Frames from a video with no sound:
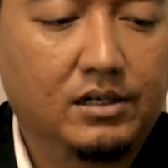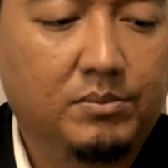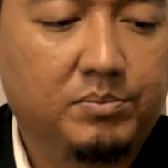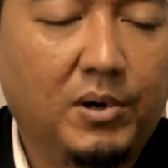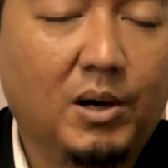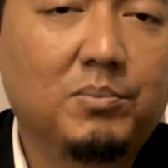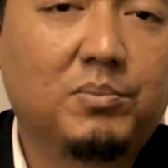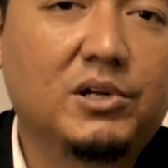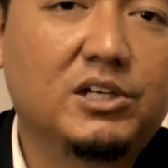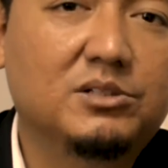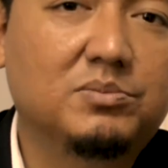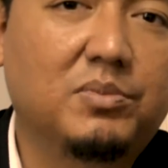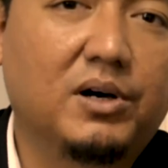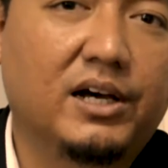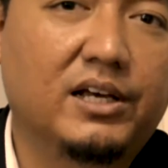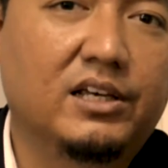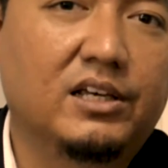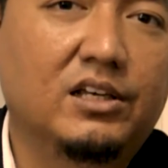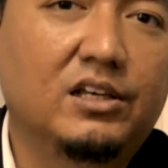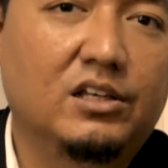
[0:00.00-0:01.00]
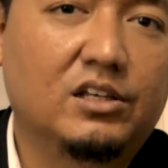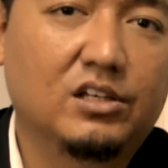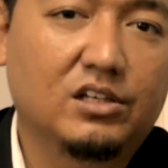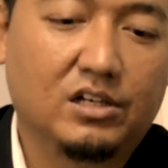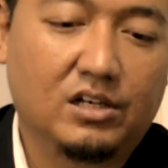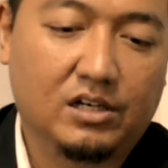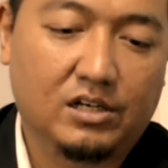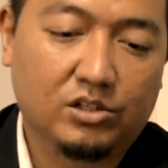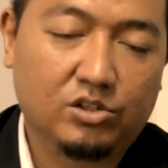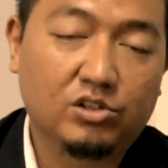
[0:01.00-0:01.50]
published by
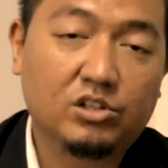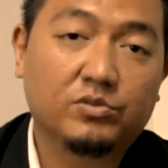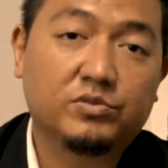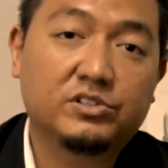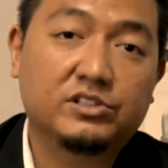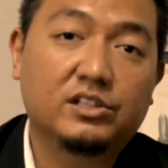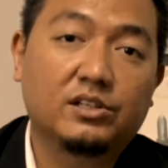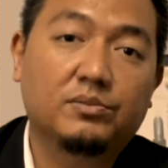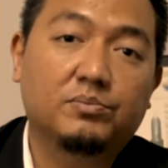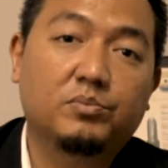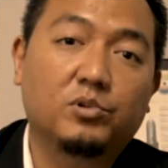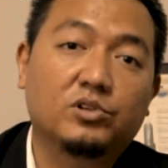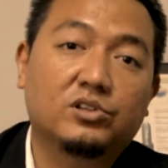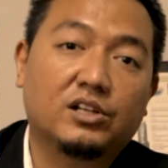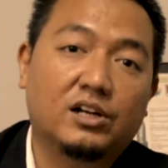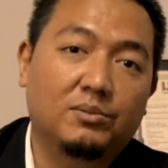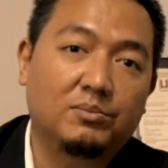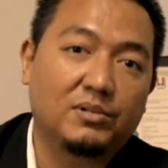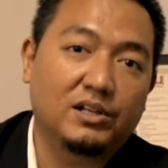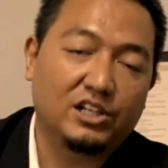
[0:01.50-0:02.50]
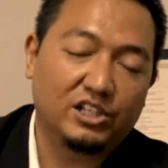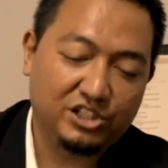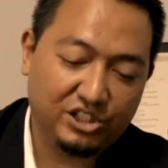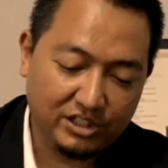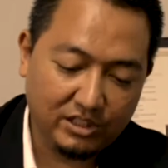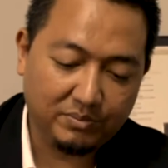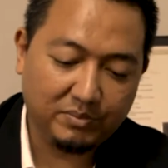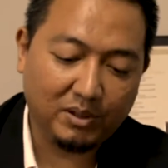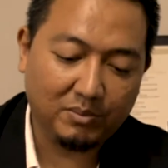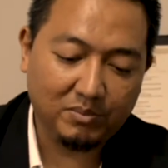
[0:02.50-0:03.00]
University Putra
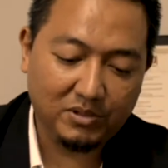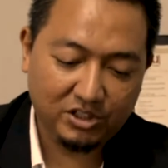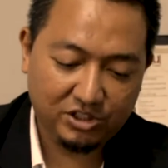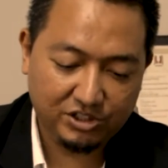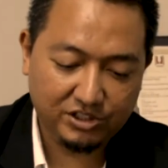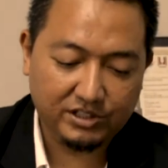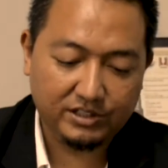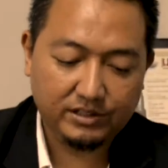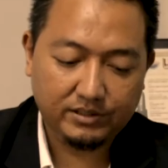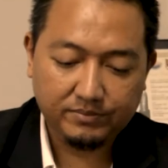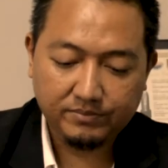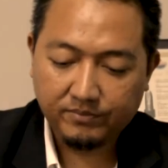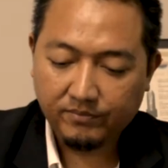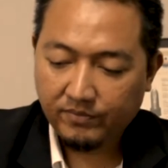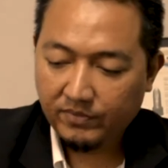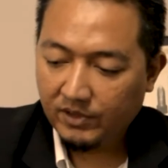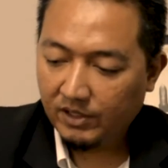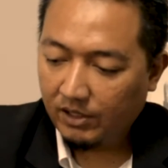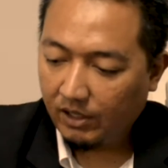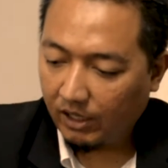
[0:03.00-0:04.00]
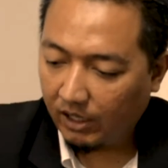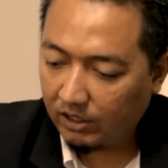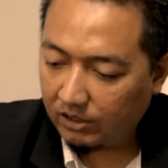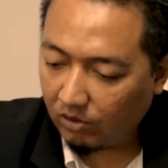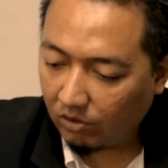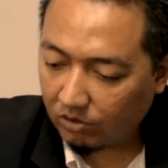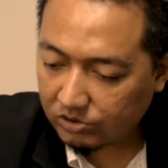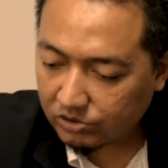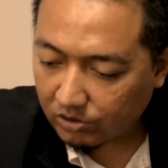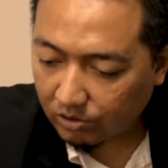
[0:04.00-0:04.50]
Malaysia publisher. And
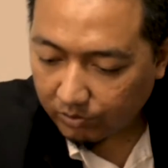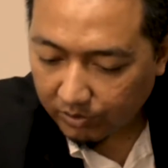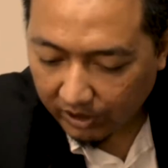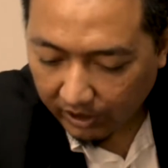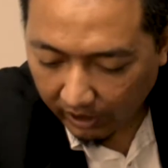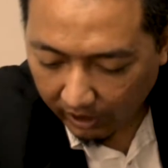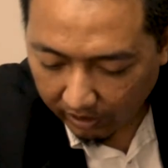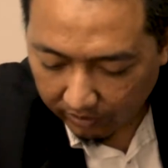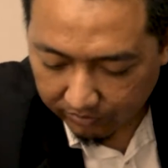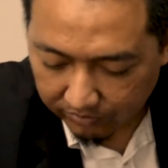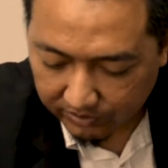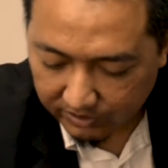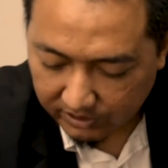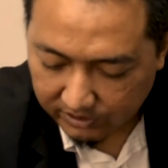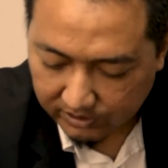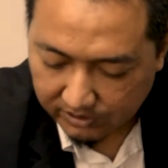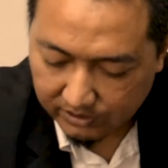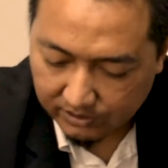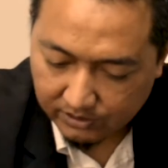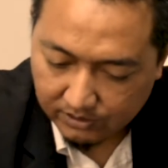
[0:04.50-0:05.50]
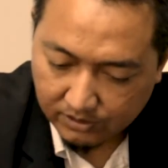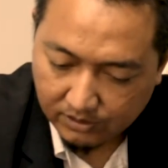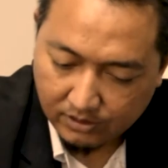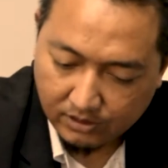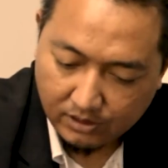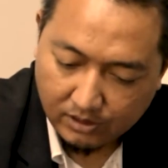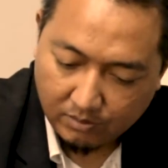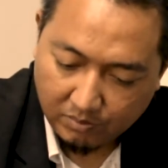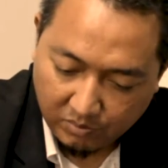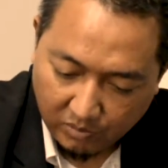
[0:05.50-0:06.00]
also we have these
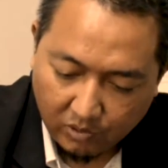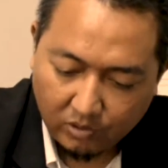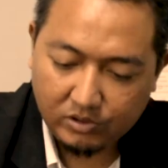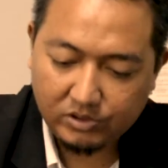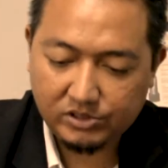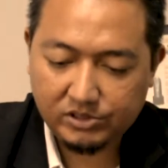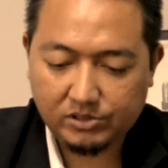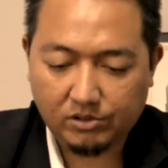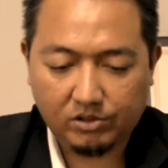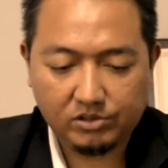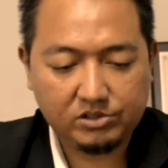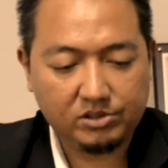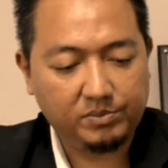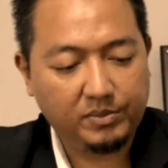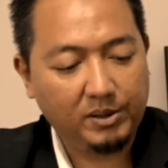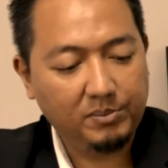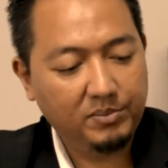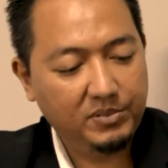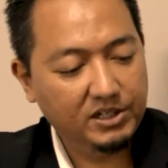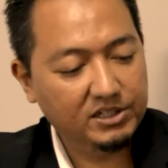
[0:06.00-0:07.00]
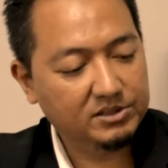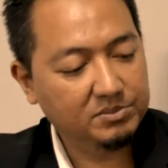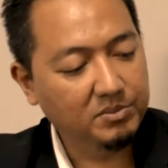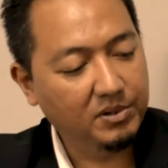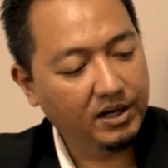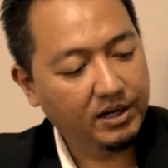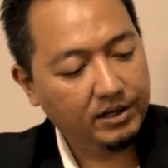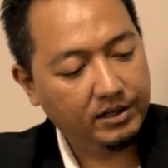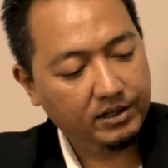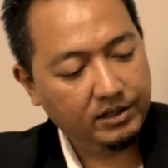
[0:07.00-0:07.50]
books also published
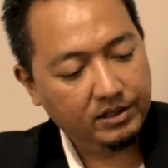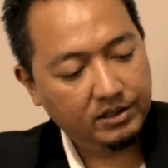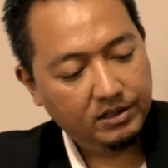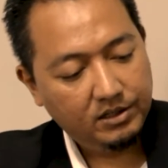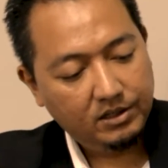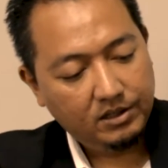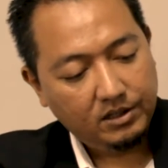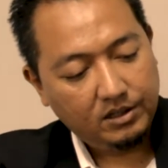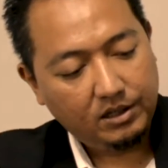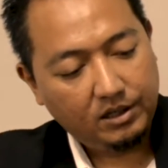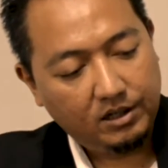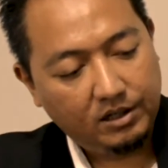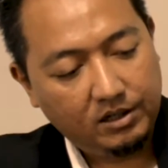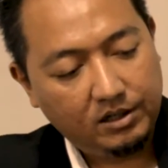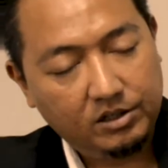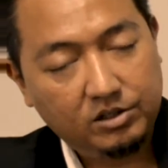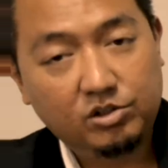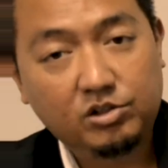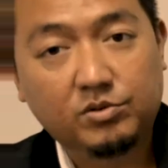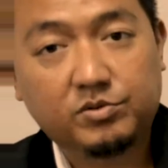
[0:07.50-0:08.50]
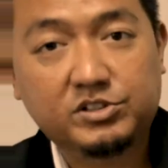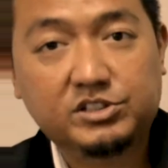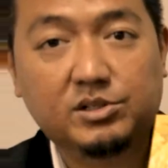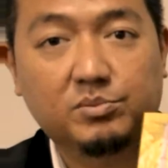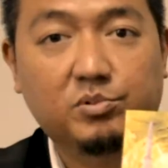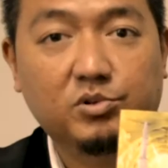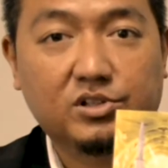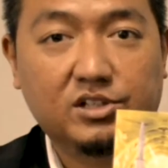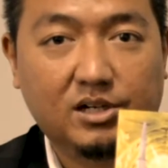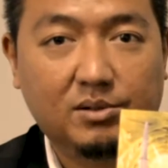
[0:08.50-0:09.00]
by University
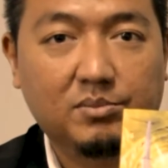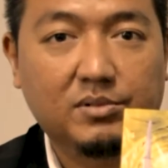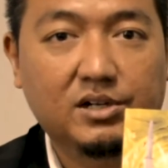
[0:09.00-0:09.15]
Putra